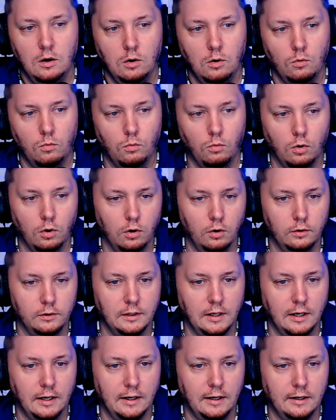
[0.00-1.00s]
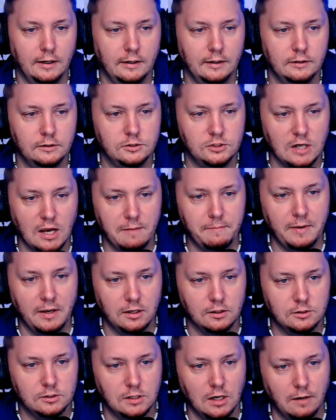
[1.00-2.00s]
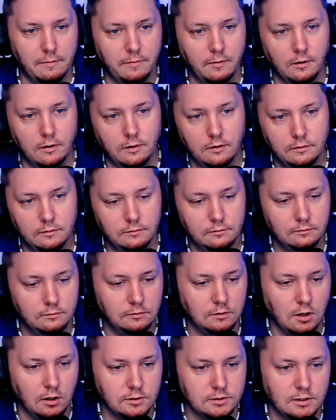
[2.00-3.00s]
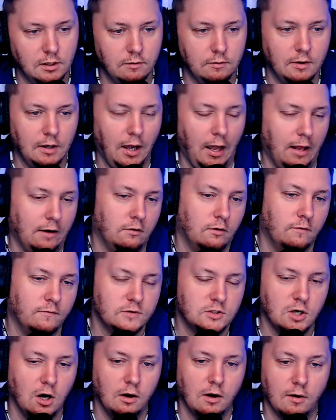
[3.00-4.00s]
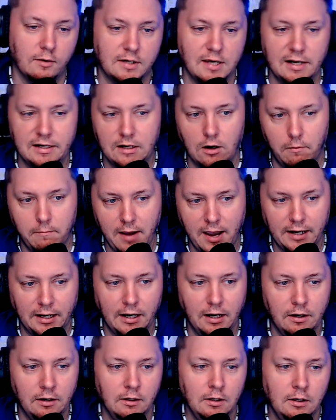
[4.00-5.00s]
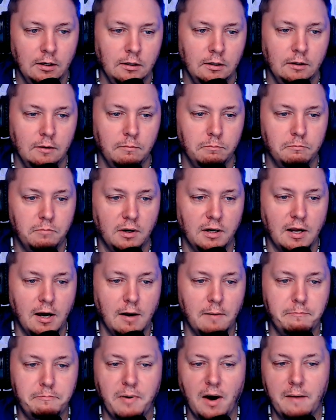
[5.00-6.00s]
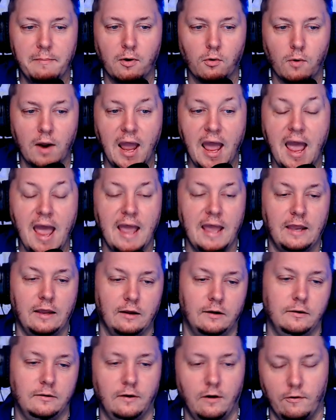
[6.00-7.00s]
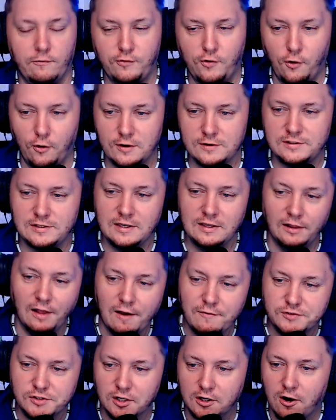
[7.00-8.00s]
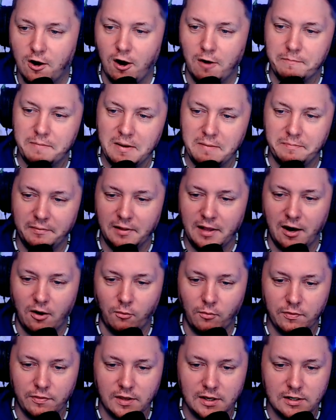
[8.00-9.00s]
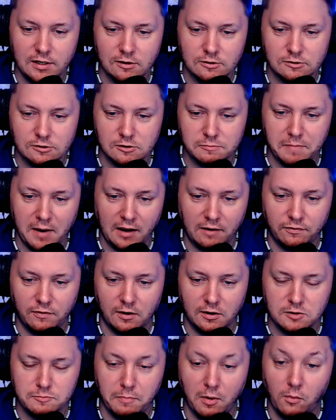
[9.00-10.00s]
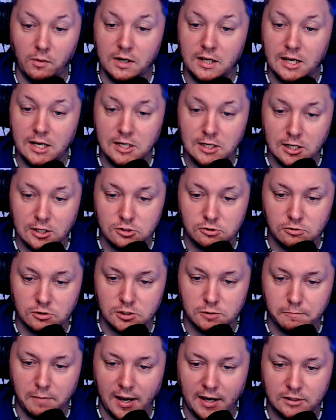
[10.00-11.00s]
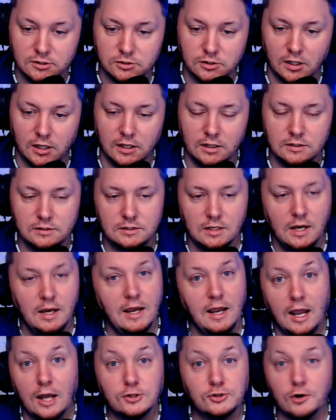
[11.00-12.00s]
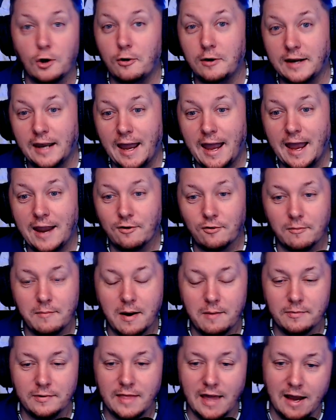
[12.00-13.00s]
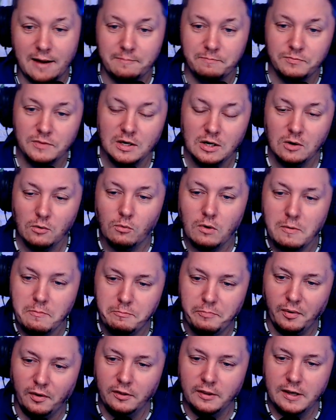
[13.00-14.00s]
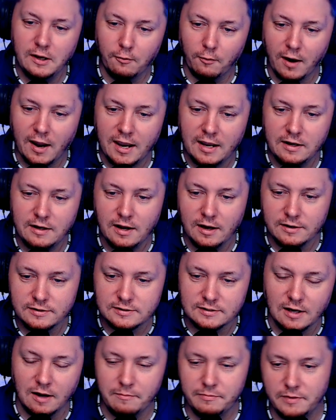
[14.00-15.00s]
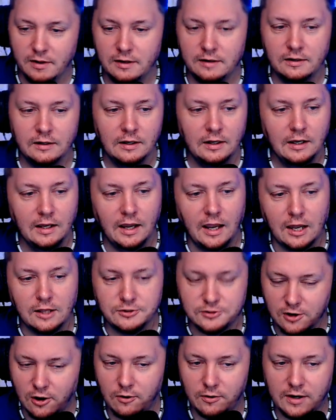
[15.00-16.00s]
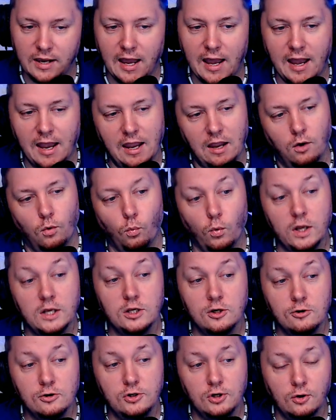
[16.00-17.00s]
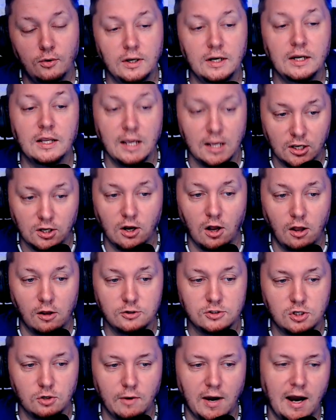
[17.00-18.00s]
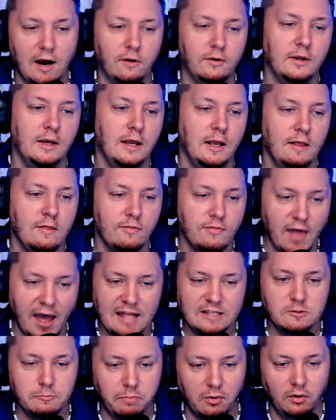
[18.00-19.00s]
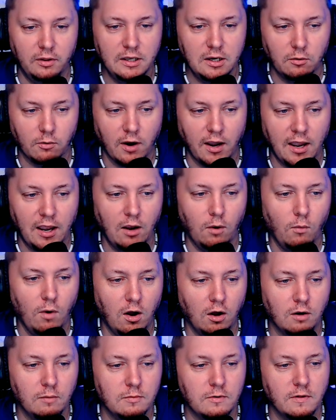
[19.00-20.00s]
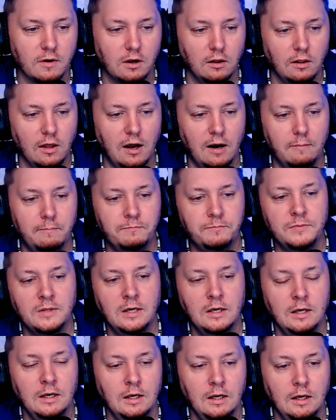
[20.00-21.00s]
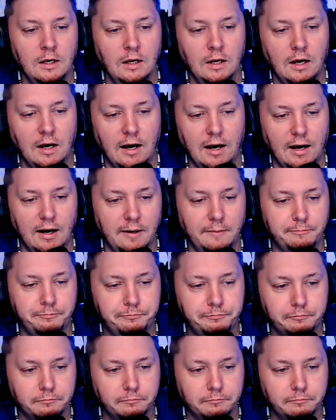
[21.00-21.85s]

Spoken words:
World Championship, or calls out, I don't know if he's calling out Kenny Omega, but Bubba Ray, of course, he loves to call people out when they disrespect things. But when he disrespects things, it's okay. Remember that. When Bully Ray does something, it's okay. When you do it, he calls you out. That's Bully Ray. Welcome to the club. Bully